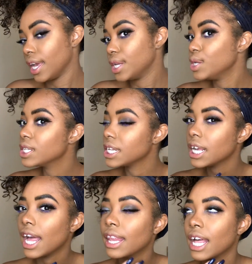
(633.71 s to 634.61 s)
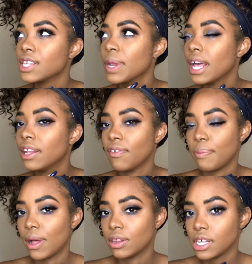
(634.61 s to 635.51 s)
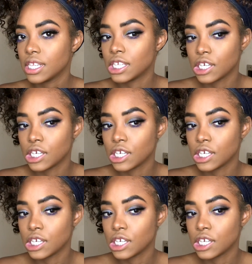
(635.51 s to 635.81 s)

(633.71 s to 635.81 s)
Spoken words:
And you see, that's what I love about this,